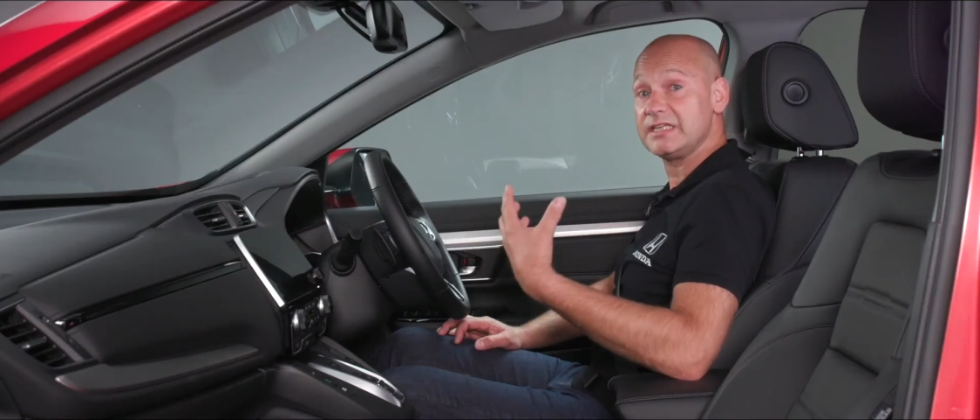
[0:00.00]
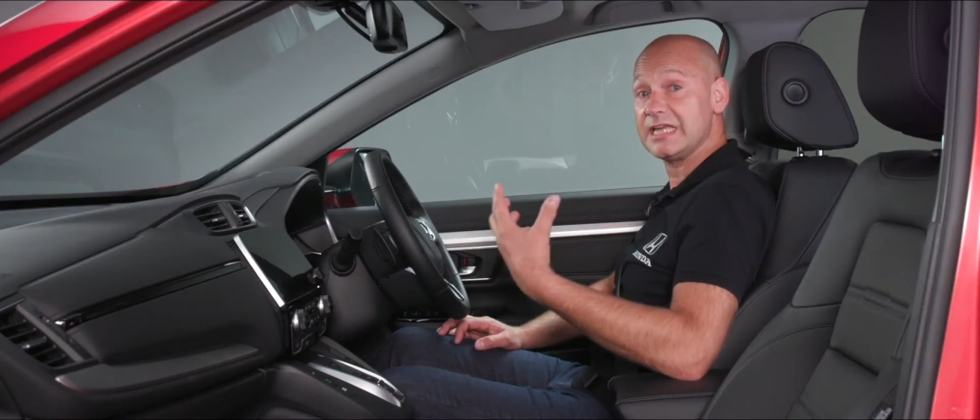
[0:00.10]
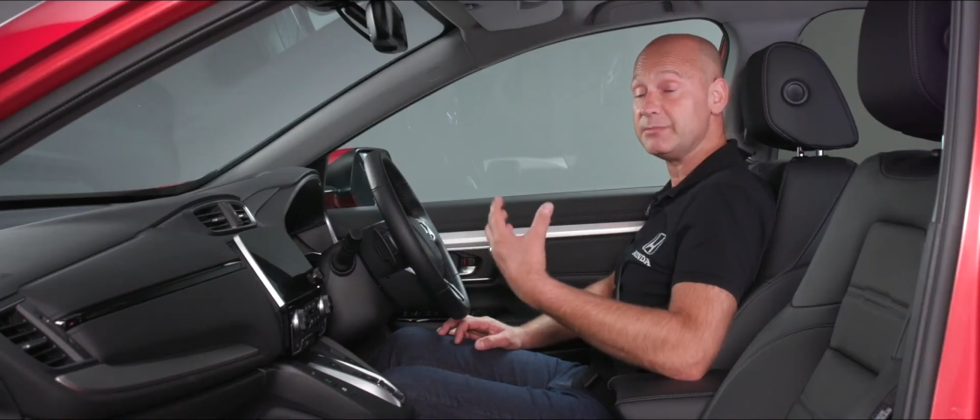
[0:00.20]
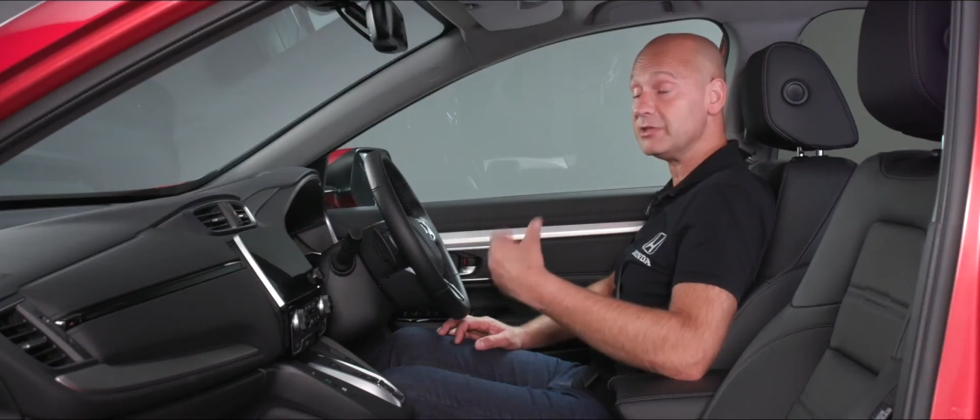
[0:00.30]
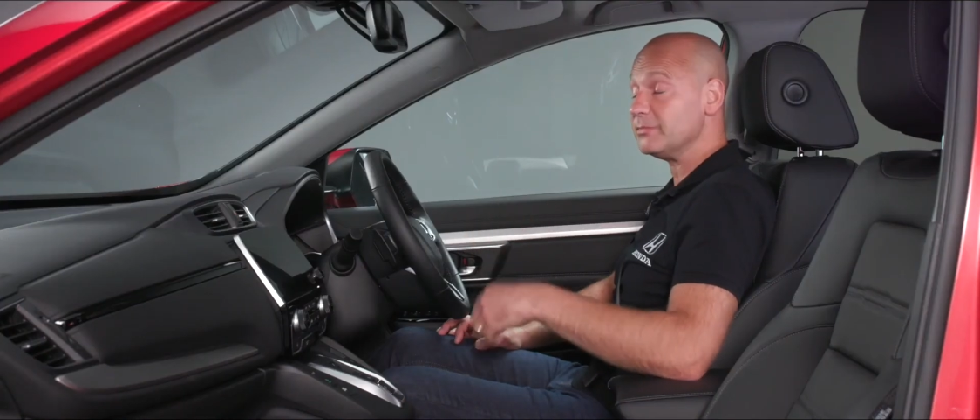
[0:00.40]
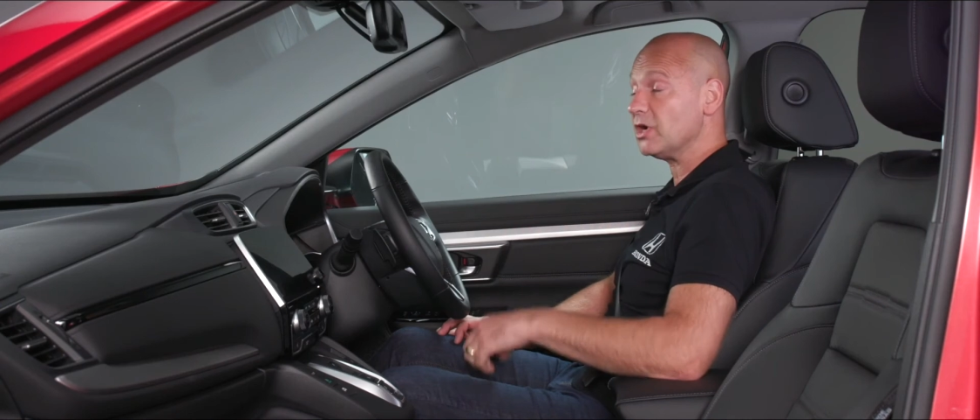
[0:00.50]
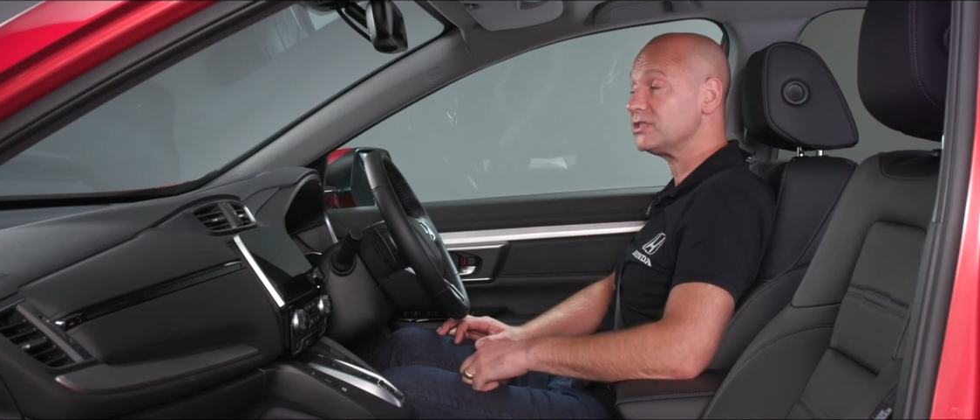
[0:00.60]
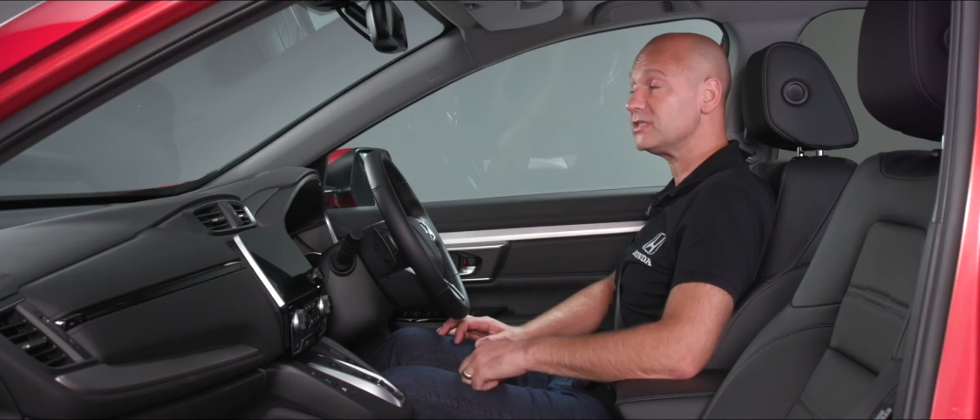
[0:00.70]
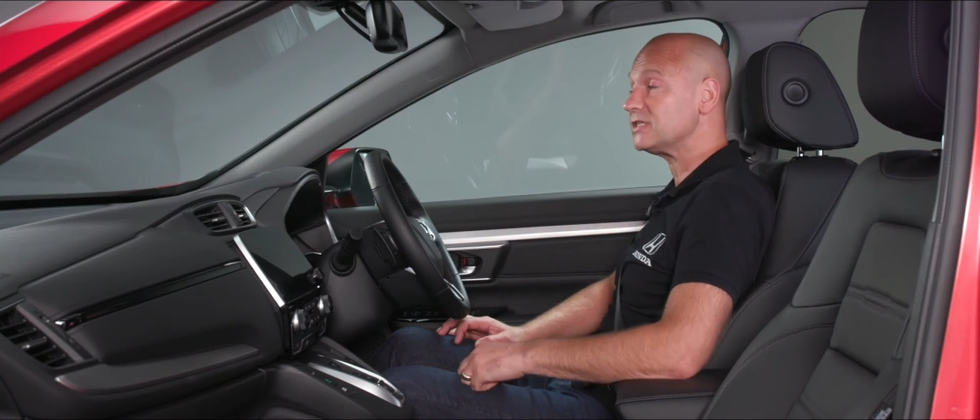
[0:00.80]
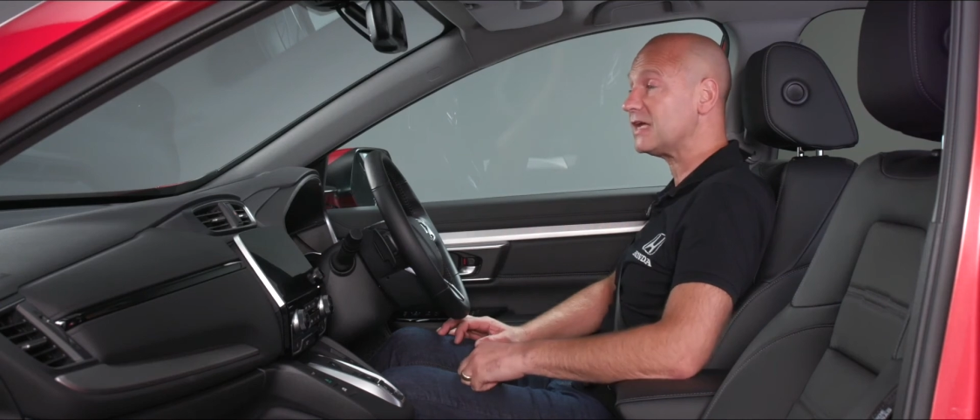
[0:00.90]
keeping them
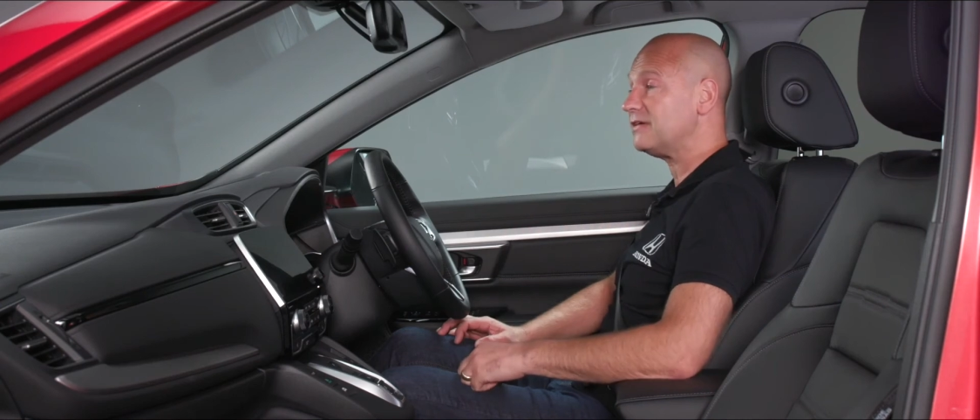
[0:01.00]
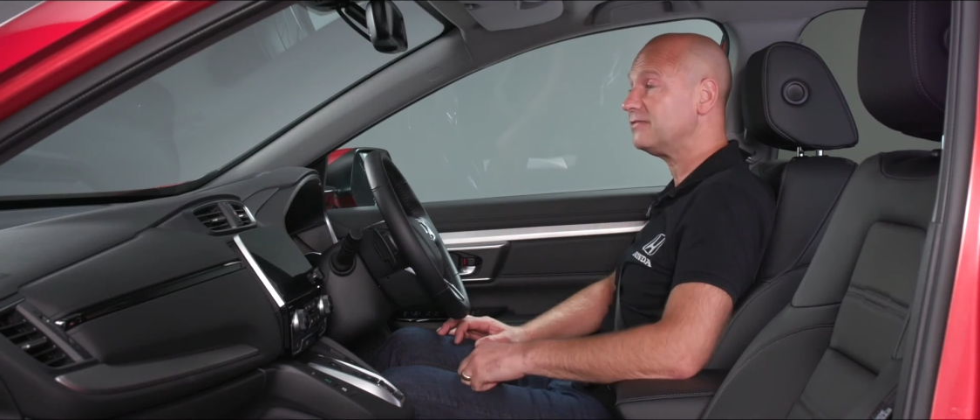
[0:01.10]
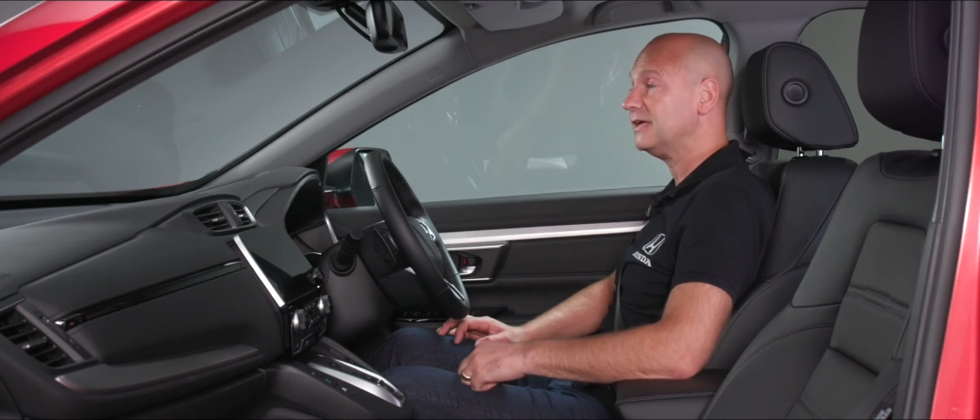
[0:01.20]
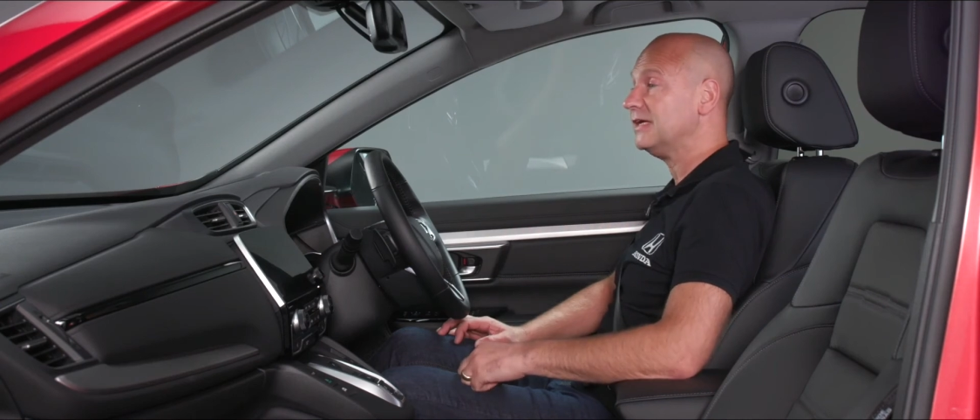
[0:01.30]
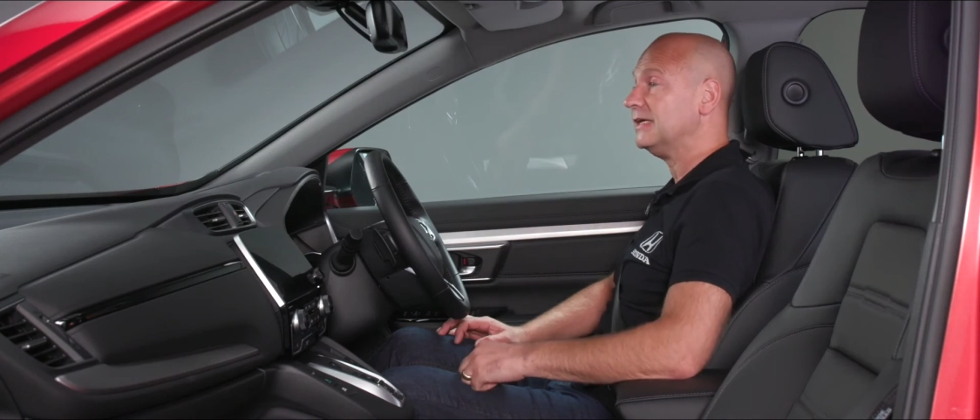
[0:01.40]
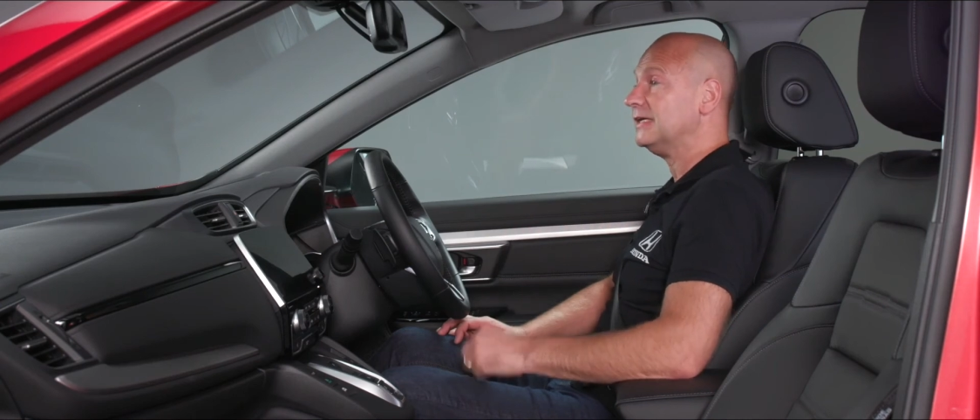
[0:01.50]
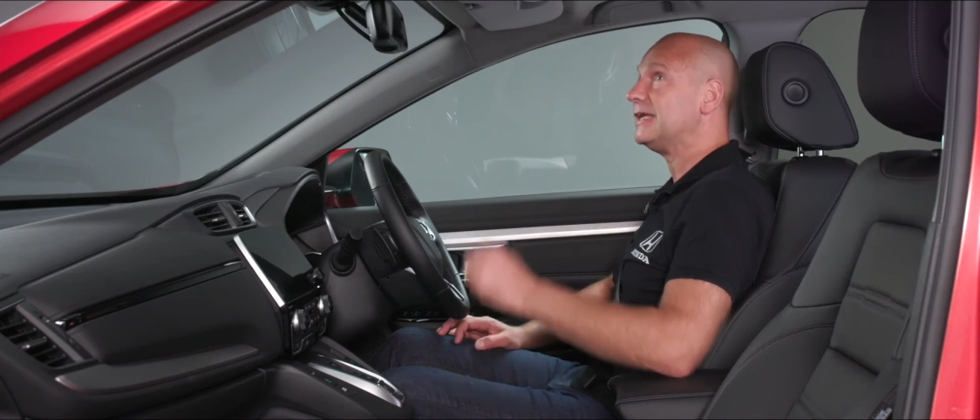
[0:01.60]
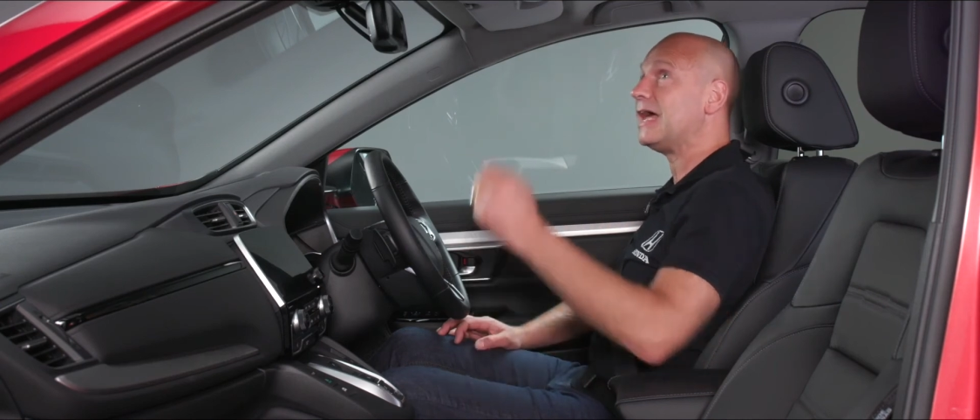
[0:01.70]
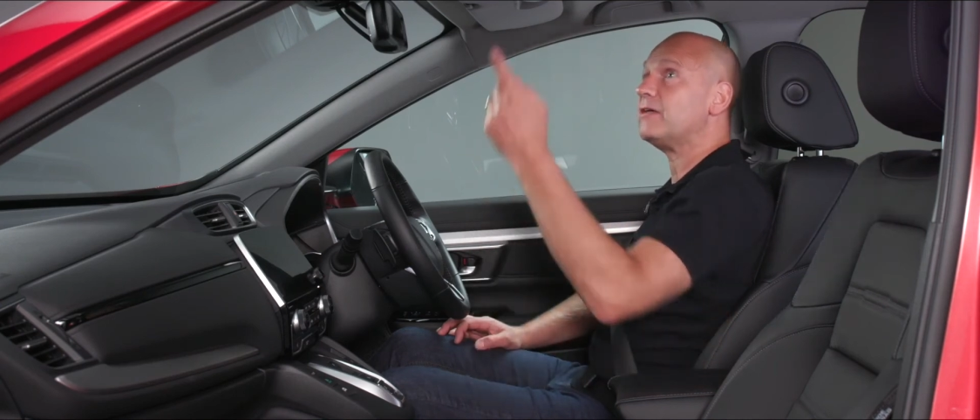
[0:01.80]
nice and safe. Now,